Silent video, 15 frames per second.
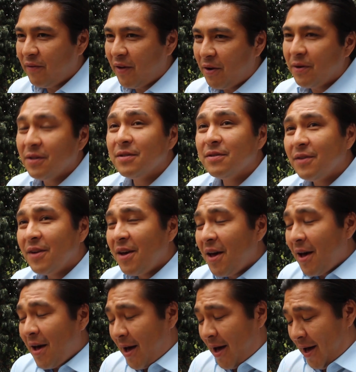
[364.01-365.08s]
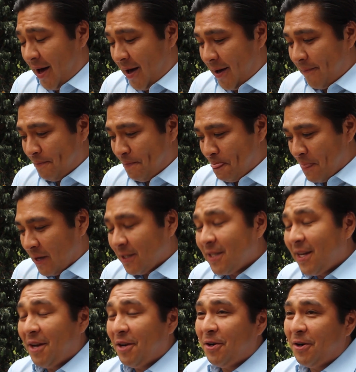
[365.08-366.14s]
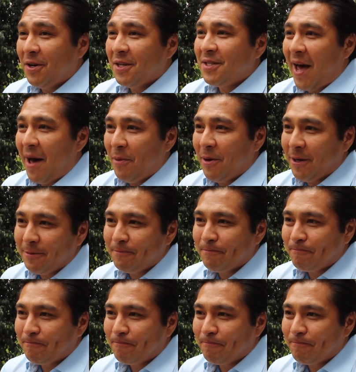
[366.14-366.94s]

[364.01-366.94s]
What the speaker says: Veterans Center is happening.